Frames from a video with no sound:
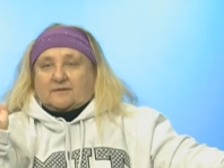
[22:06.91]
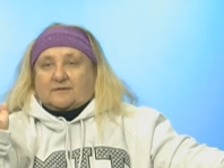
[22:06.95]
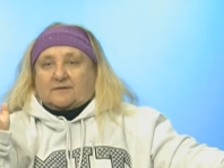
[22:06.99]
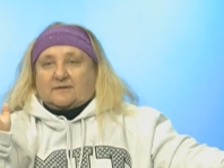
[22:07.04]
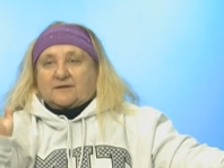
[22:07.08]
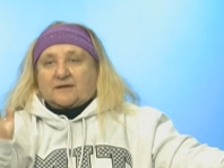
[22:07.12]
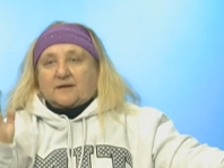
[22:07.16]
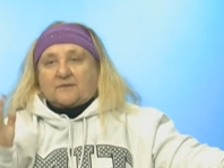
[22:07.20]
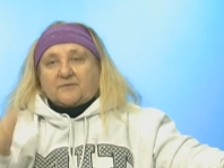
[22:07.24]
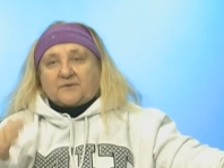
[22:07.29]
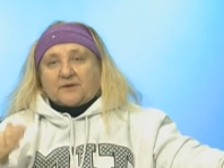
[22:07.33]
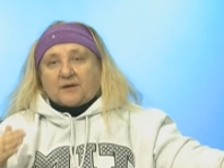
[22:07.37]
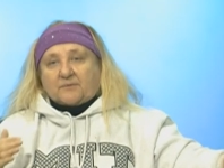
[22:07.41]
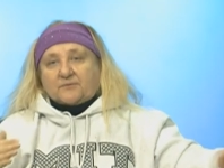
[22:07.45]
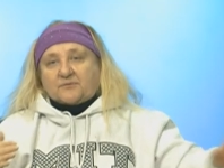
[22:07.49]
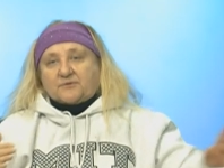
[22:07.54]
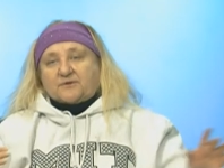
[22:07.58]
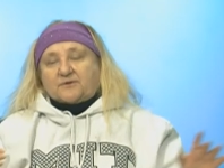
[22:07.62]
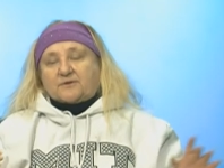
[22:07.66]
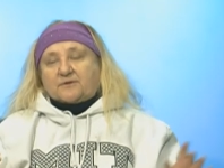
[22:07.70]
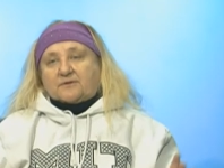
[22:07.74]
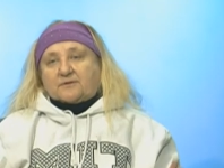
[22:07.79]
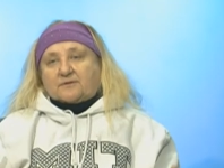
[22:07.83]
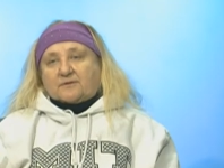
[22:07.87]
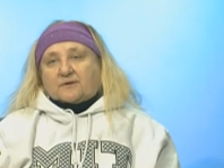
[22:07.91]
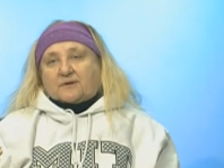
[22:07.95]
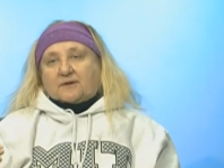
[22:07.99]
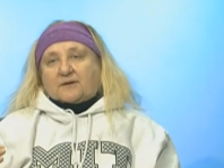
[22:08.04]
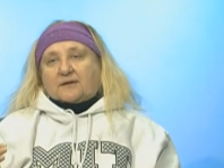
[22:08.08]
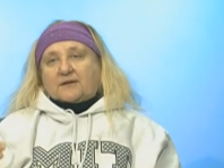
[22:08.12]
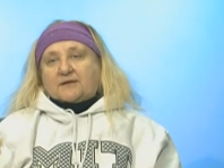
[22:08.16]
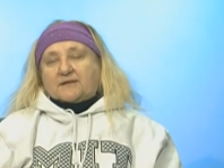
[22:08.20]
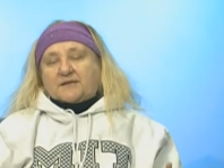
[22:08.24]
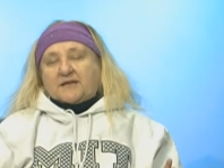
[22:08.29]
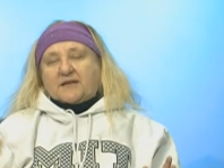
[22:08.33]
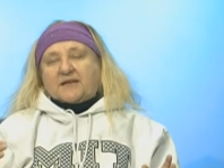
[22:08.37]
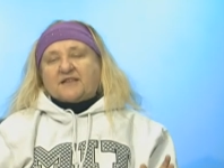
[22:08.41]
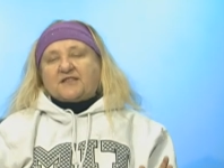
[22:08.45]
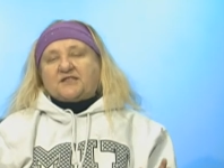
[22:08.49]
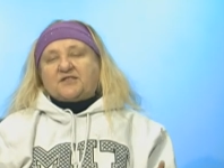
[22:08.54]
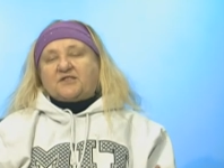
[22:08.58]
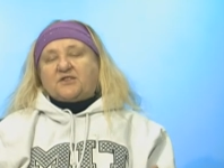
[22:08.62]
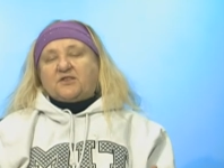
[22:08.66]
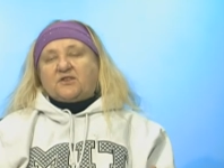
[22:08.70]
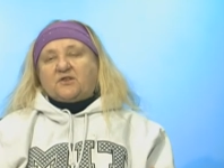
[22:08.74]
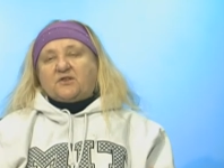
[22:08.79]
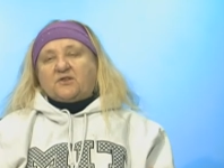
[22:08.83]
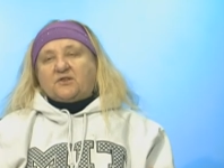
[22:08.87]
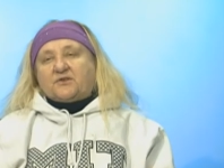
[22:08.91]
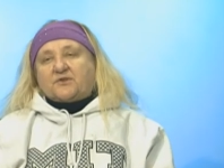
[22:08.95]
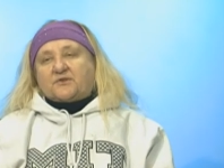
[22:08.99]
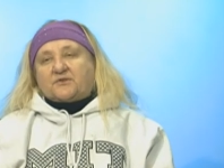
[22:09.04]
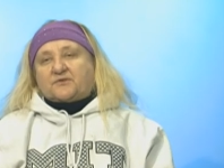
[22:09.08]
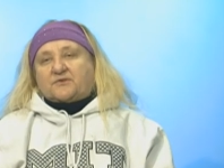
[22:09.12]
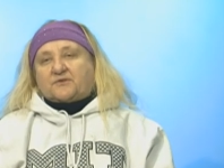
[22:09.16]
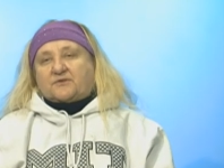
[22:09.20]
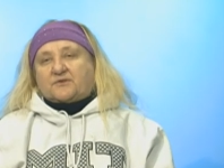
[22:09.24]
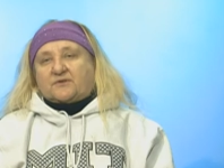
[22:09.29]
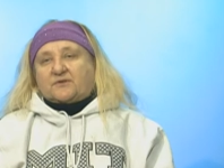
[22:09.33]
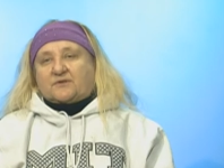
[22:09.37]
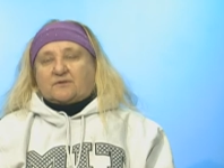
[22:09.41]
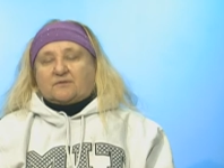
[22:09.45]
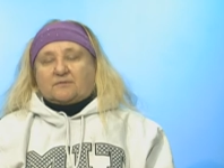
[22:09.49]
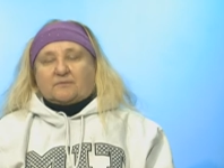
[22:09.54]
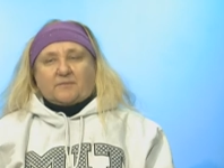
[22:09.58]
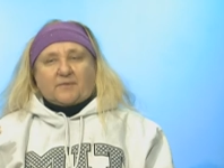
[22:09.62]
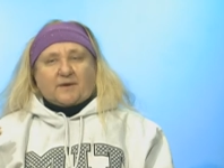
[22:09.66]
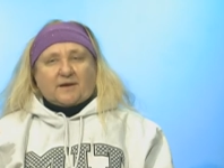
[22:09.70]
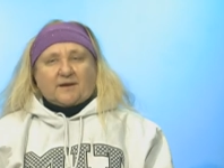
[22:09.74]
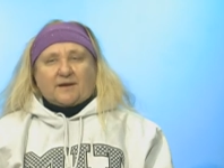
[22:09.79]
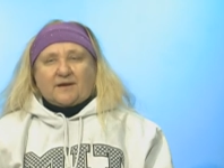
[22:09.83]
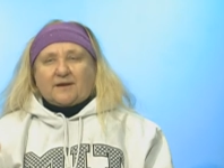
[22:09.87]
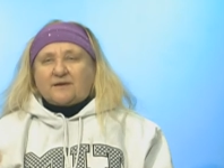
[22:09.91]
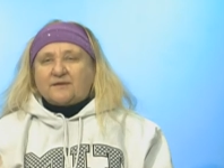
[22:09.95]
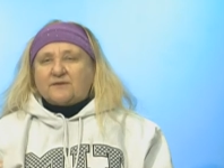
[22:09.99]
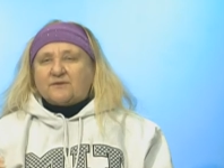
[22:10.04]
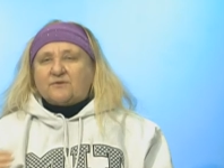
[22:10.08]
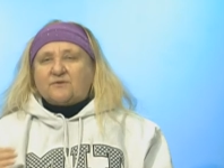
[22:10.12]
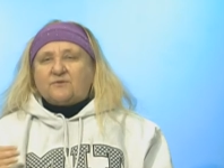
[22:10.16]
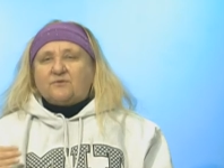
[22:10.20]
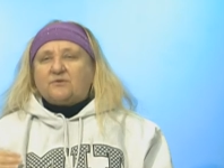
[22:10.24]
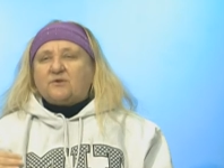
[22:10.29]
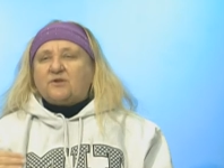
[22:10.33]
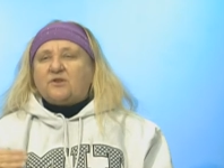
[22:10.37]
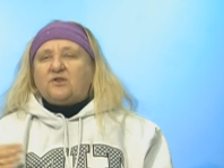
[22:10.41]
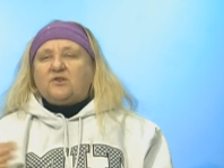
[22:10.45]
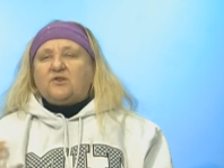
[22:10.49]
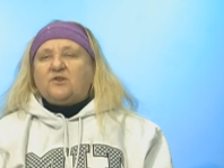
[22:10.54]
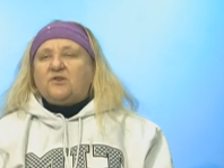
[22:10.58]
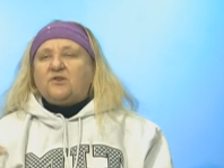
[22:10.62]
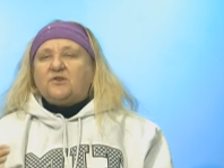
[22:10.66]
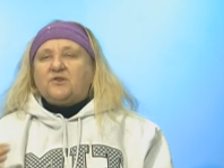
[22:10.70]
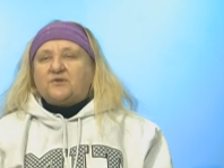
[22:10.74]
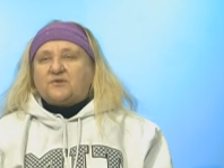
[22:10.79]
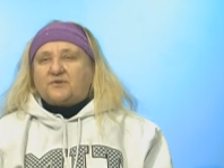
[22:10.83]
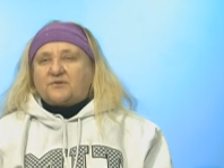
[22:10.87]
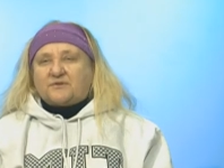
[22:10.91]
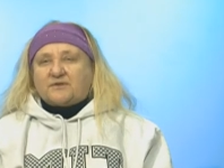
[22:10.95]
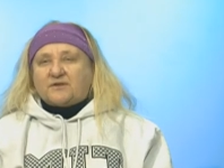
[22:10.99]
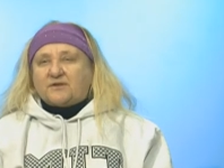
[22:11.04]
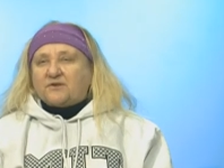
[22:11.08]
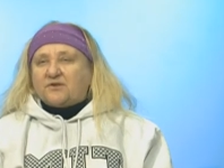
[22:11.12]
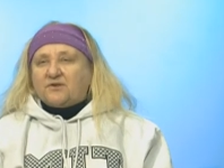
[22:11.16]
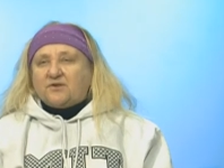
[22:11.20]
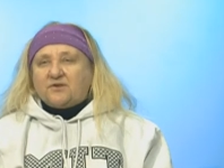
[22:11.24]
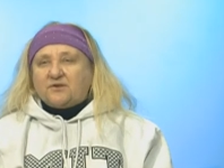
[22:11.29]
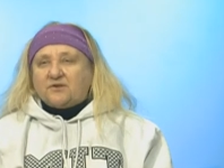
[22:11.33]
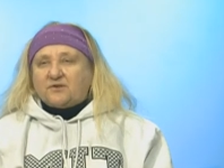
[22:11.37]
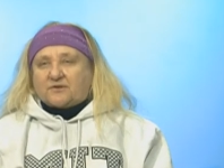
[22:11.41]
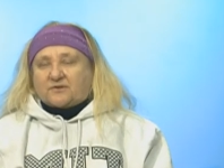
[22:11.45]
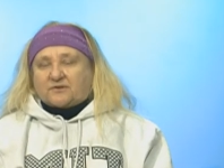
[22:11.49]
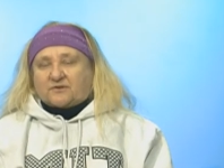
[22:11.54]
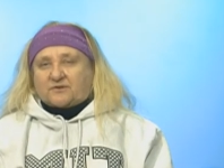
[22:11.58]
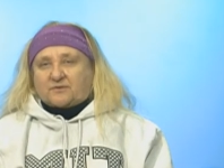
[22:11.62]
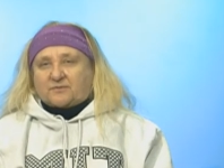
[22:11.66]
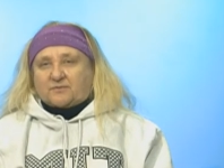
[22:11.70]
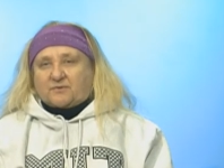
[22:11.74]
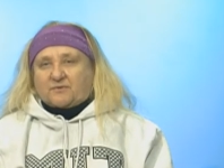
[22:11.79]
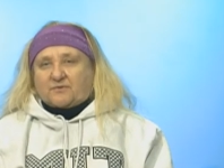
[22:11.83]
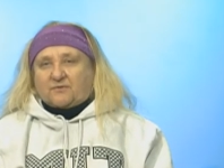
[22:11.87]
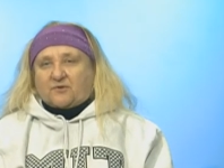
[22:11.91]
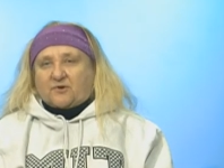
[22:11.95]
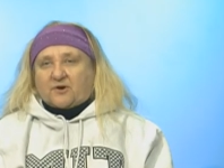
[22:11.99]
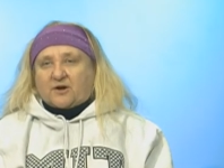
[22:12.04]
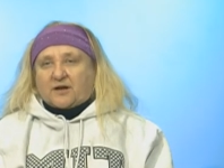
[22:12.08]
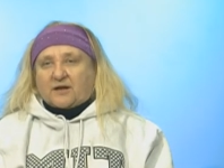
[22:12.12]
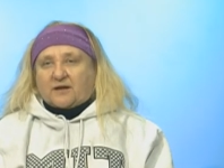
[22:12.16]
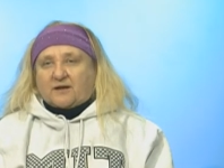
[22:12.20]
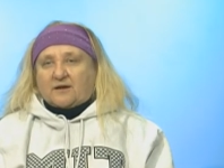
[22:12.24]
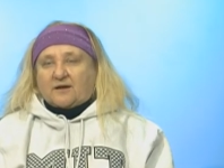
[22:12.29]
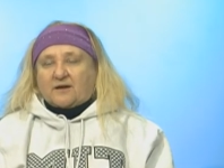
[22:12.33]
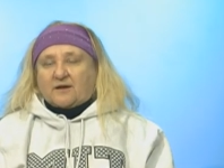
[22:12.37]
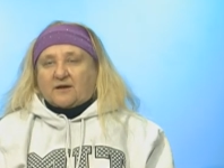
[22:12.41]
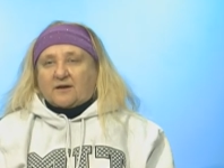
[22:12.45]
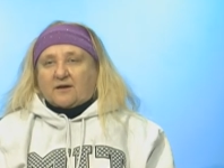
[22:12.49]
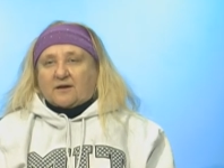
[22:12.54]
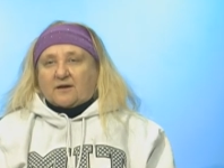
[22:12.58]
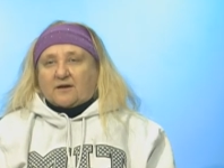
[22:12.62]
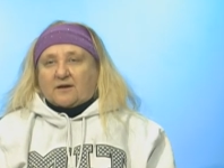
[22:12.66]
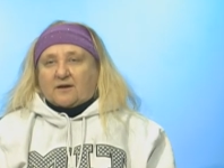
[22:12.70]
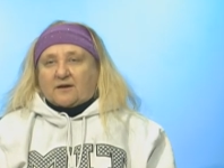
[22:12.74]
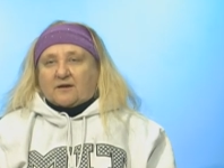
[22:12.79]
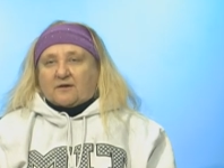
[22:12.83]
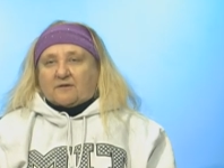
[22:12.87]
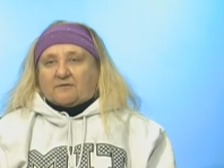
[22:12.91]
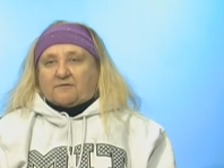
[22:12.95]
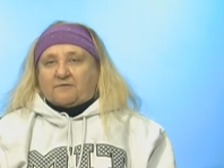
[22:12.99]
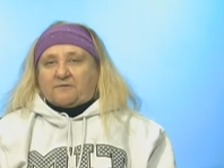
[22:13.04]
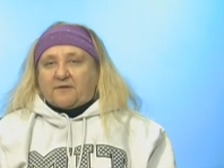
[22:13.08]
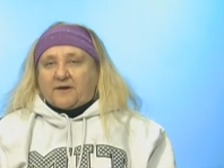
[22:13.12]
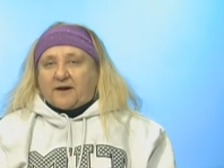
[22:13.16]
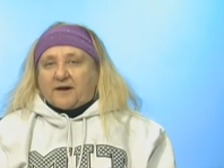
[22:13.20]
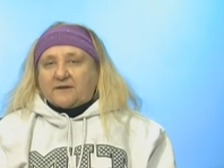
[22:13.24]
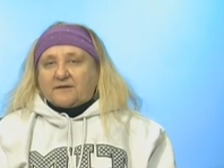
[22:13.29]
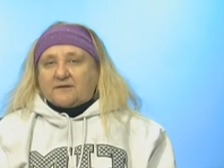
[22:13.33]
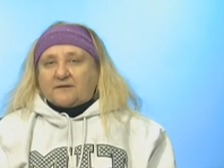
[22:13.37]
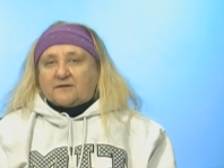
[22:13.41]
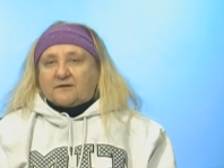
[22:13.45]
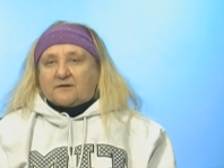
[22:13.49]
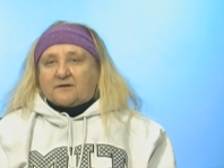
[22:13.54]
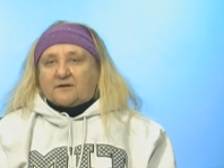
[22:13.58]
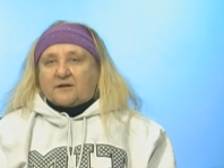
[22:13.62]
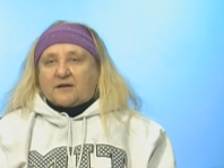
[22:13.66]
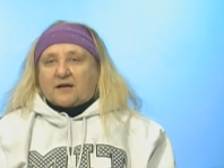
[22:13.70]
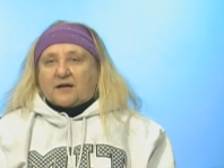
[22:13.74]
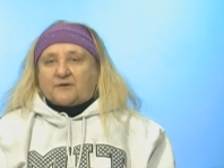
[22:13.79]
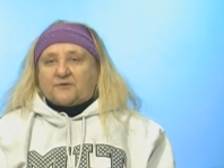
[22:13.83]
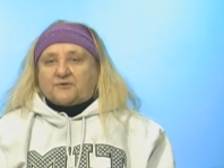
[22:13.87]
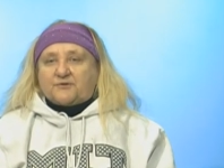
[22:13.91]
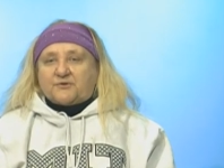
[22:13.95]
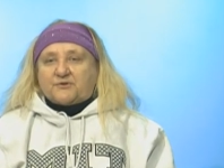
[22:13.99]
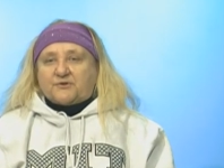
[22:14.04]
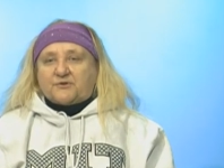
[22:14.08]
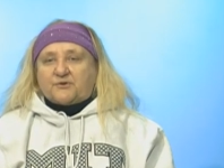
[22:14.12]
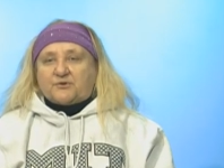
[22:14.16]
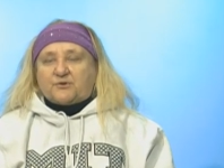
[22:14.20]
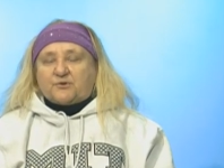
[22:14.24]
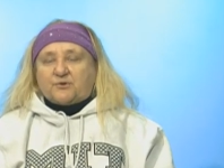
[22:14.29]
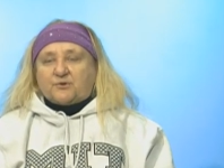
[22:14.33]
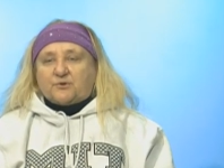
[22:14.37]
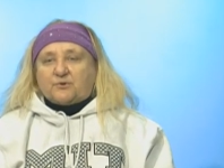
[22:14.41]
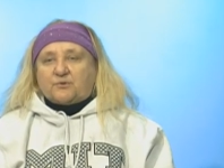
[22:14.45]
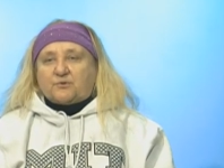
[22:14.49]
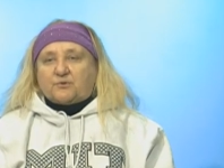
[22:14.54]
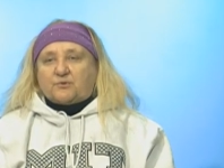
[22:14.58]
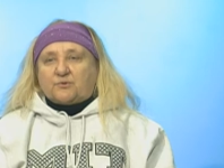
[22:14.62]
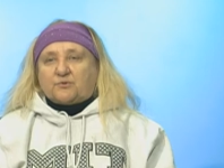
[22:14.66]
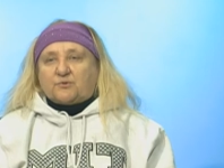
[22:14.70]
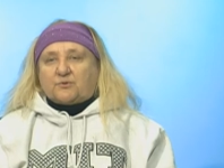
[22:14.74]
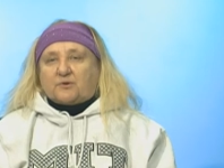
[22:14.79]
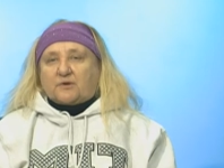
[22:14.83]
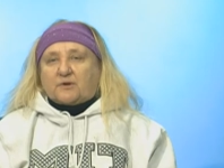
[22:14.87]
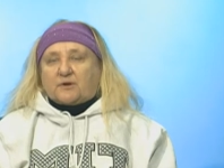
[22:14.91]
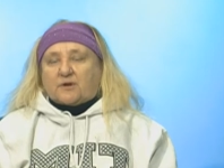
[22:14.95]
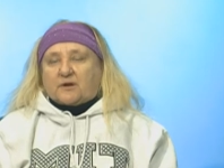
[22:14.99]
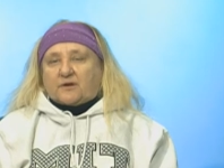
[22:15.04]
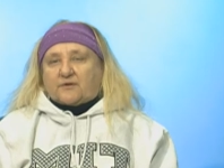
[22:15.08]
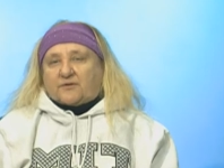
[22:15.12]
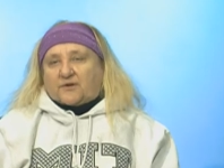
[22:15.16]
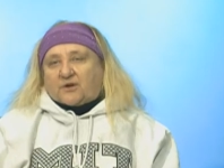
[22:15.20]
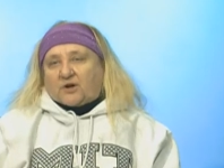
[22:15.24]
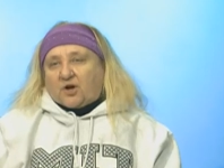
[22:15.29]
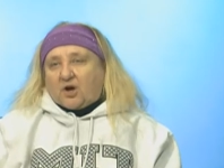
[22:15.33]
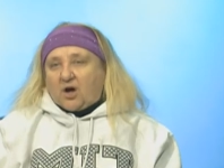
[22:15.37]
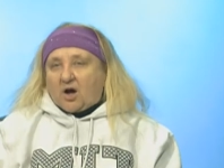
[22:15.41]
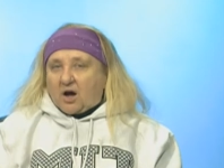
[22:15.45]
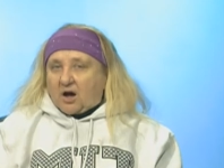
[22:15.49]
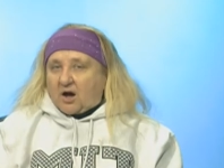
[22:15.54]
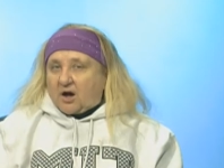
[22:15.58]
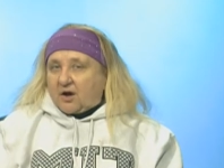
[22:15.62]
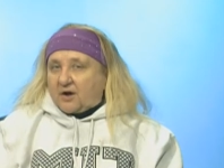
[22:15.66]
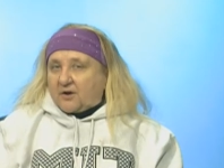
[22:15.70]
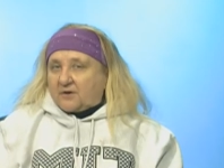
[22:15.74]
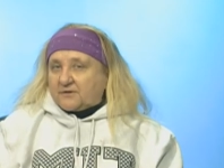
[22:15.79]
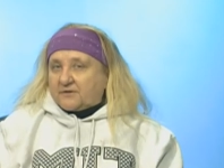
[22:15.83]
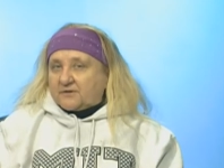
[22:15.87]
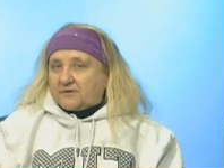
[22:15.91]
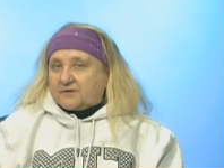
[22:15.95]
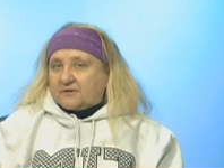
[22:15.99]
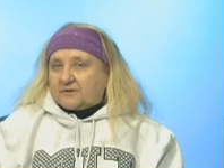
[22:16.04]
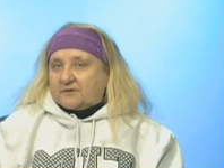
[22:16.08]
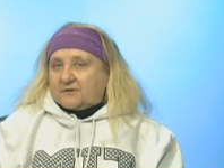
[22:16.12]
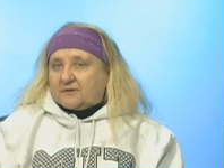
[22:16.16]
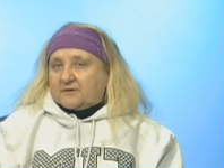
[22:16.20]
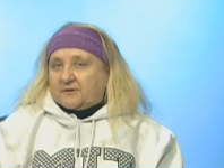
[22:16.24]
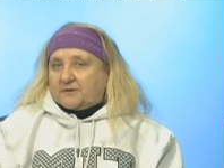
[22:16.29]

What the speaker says: Sometimes it takes years. In my case, it took years and years before I finally understood the cause